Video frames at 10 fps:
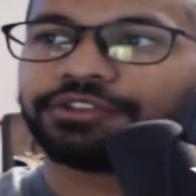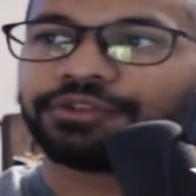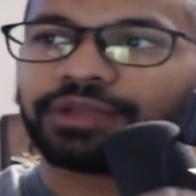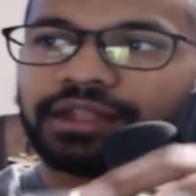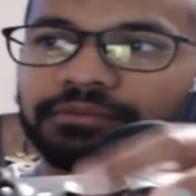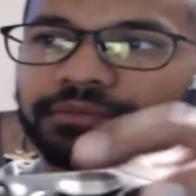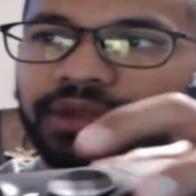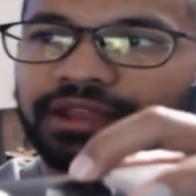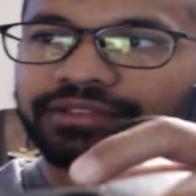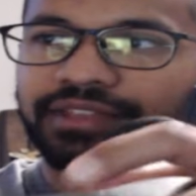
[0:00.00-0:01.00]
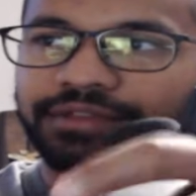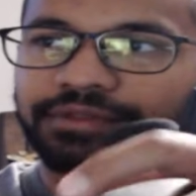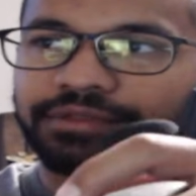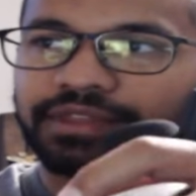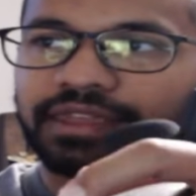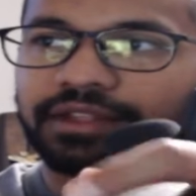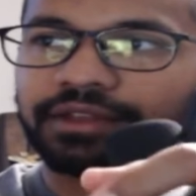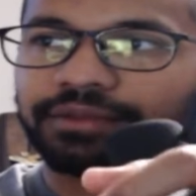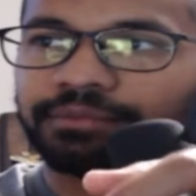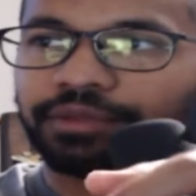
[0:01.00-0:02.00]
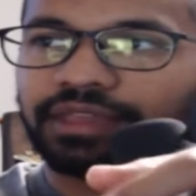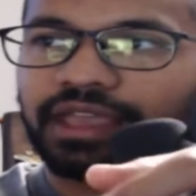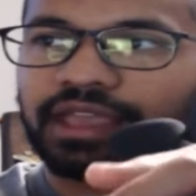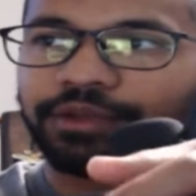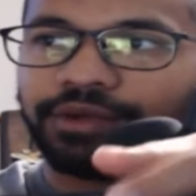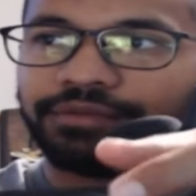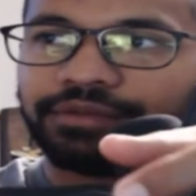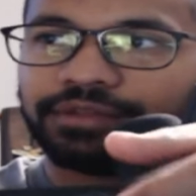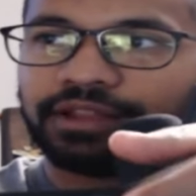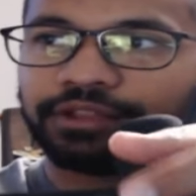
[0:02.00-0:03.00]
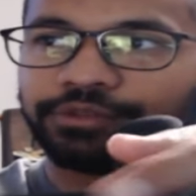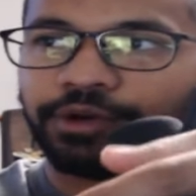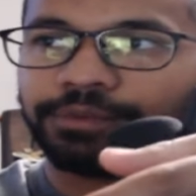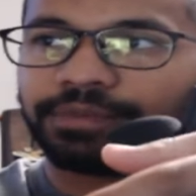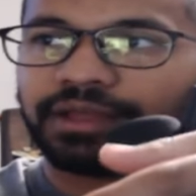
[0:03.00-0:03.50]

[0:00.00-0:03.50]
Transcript: So again, radius at 15, put the angle at 15 as well.